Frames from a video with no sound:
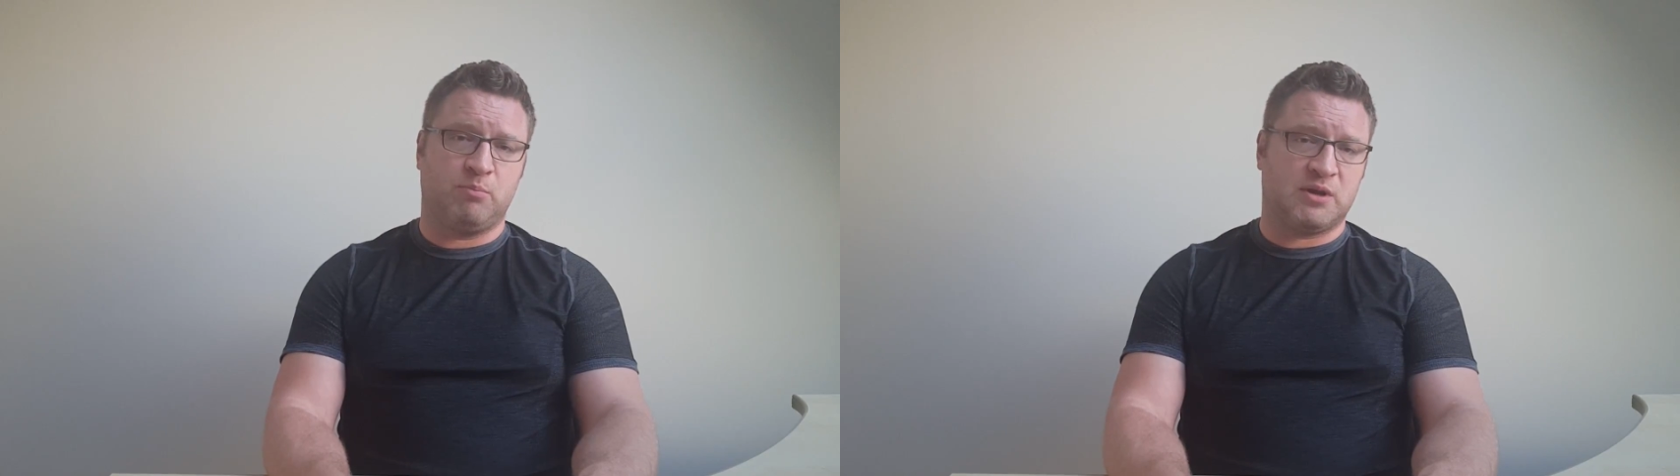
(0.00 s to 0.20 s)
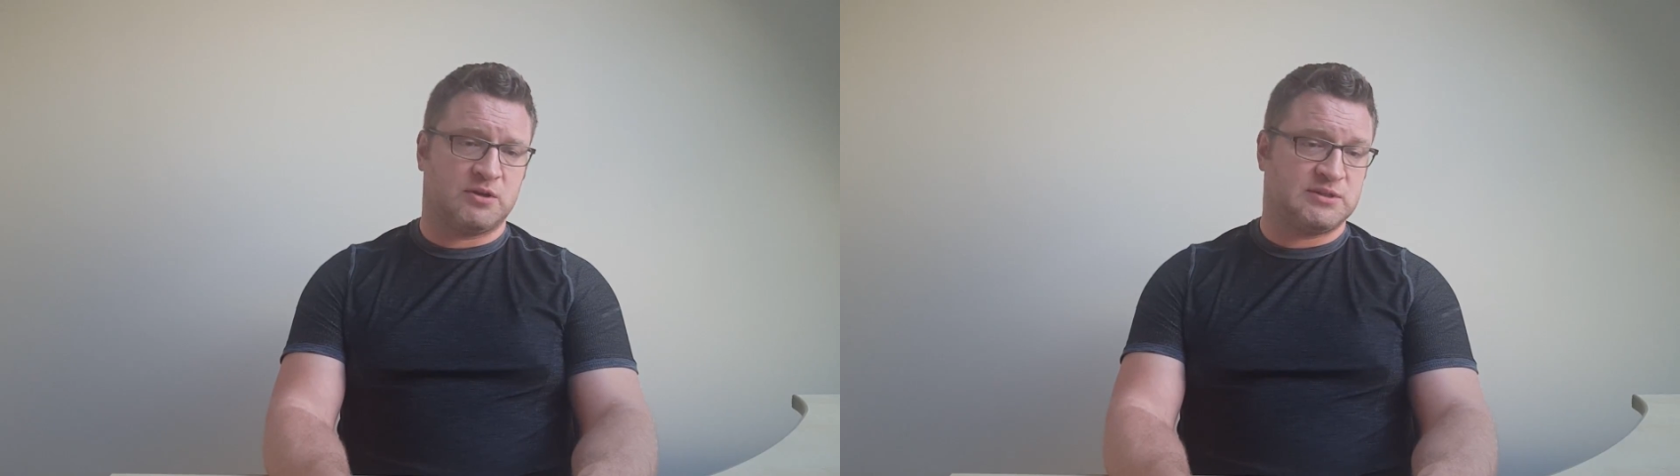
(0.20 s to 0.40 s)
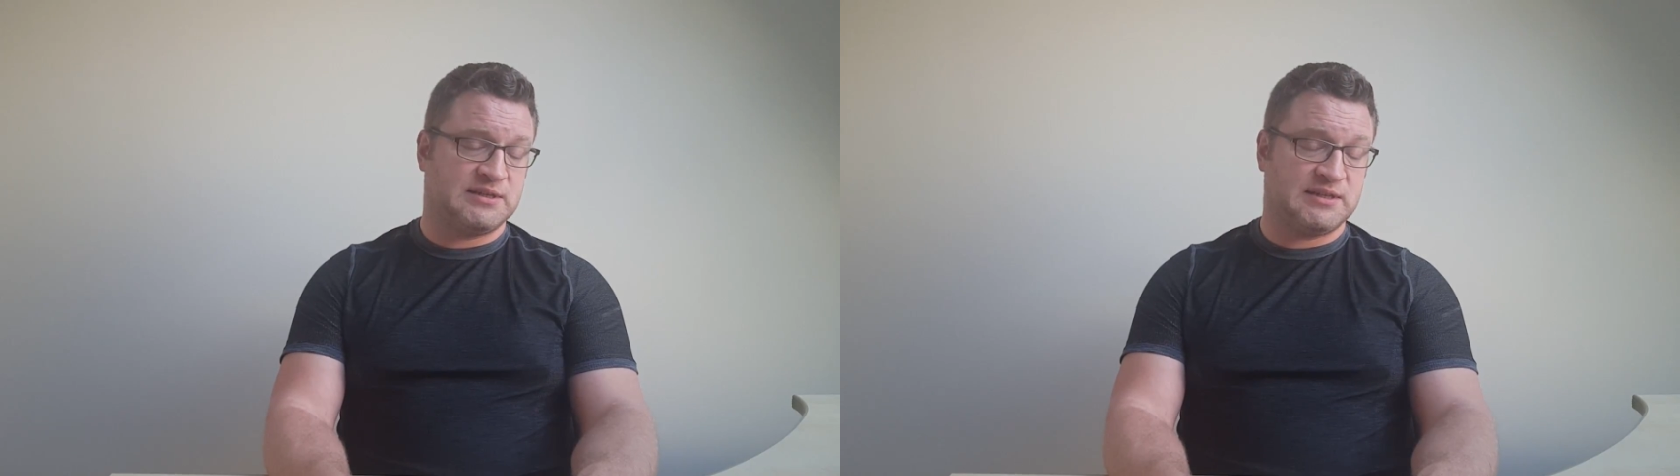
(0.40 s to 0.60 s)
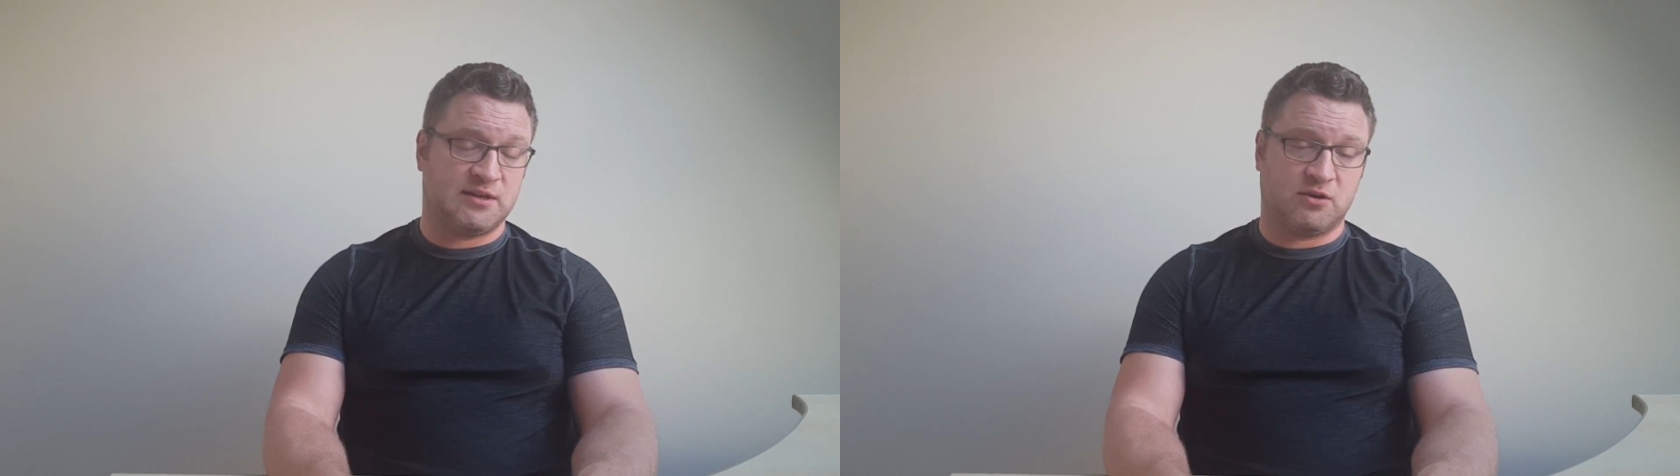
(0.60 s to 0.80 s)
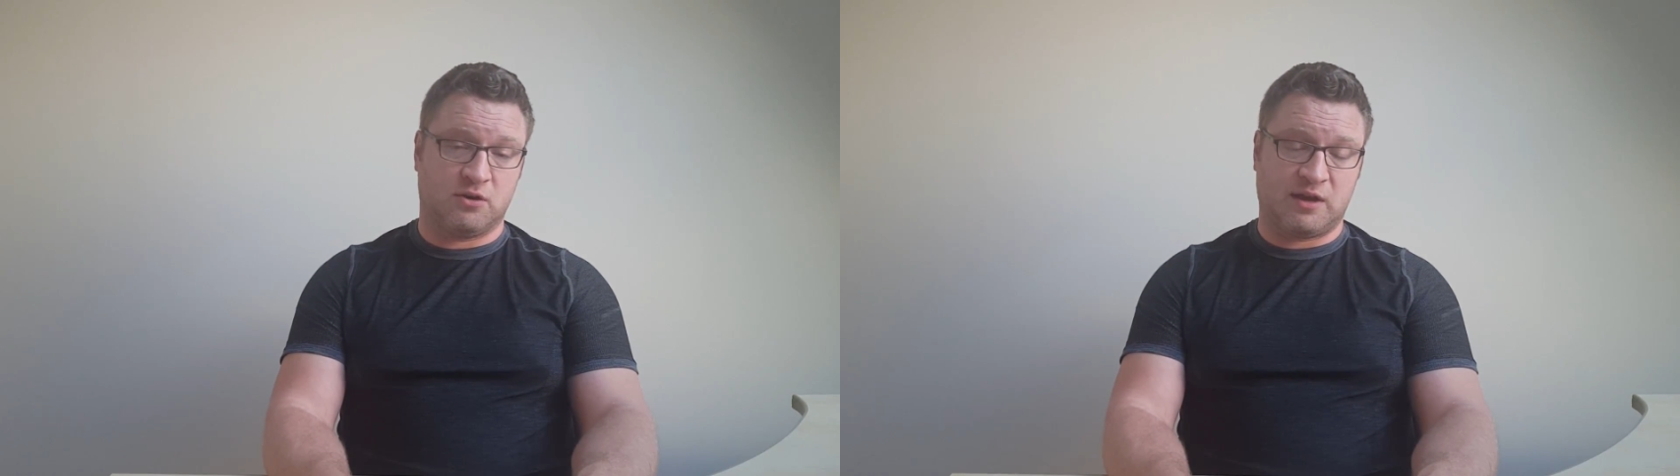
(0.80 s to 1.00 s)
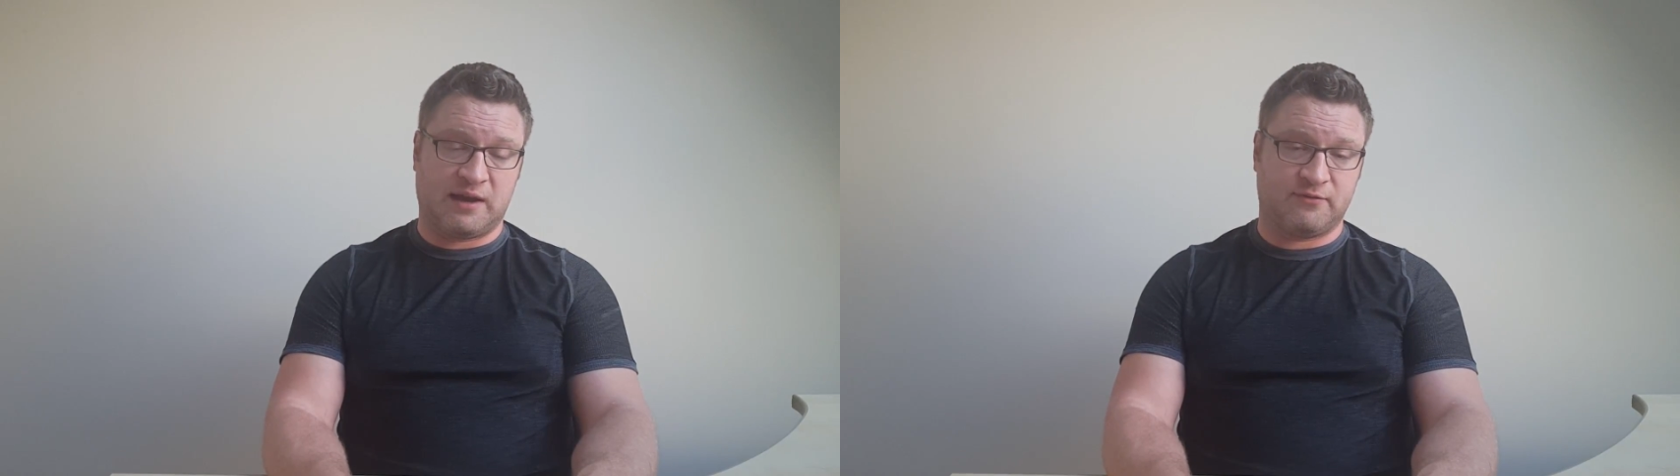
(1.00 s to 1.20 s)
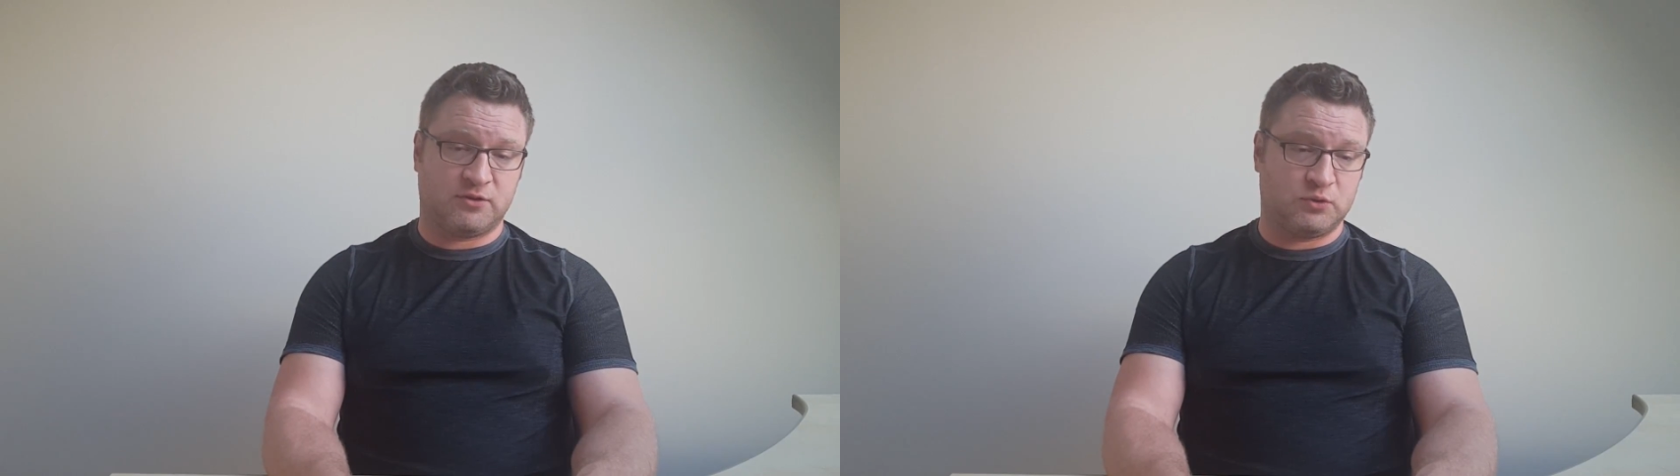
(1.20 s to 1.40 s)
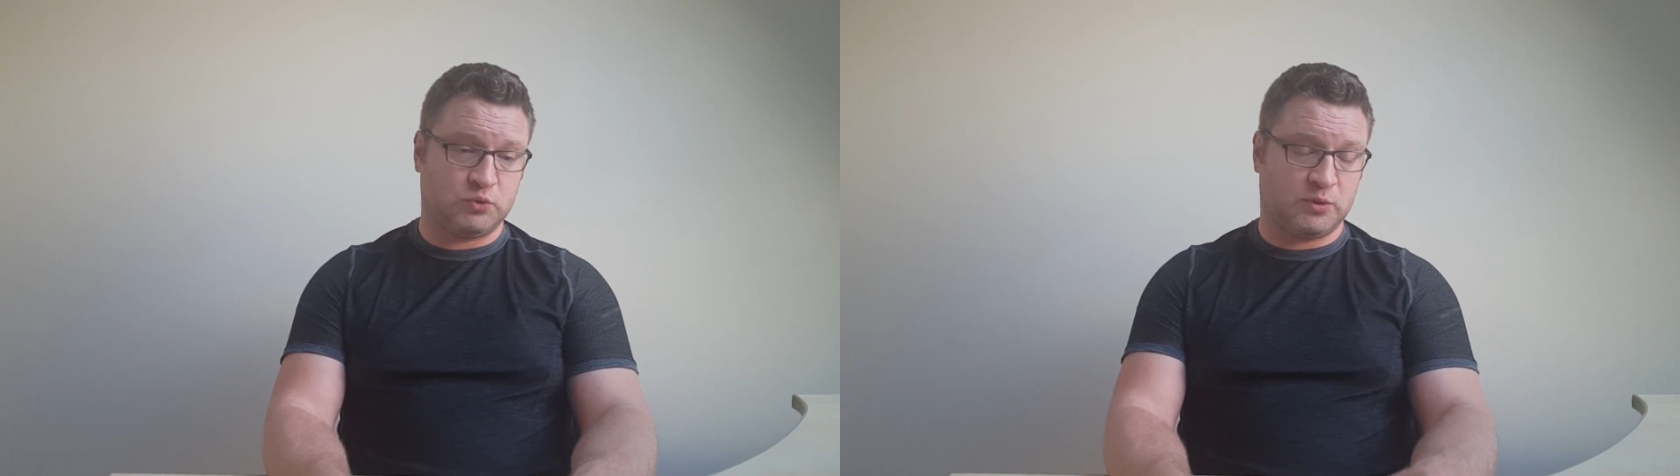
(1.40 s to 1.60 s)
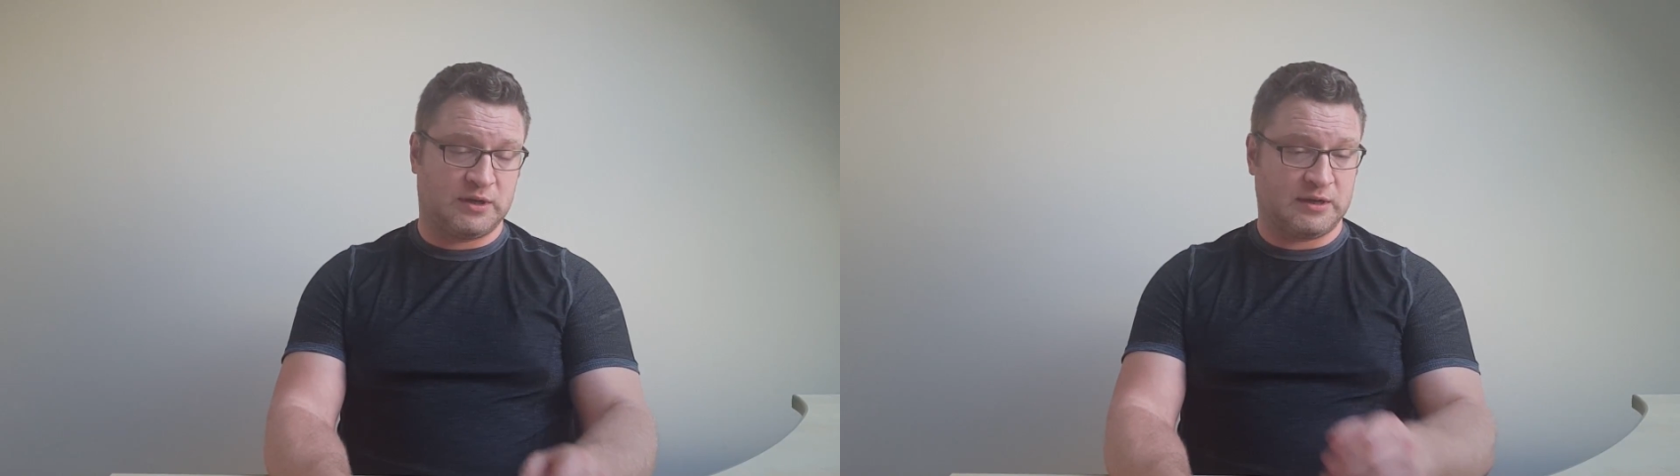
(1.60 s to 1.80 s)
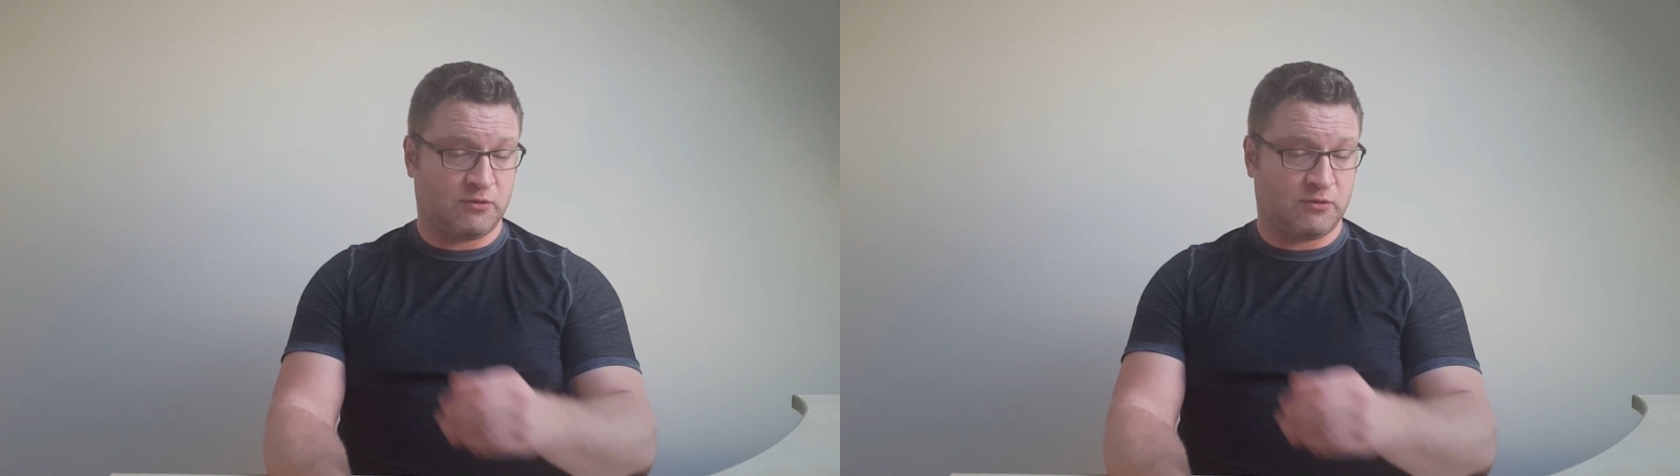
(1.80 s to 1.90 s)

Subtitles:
because he's either going to have to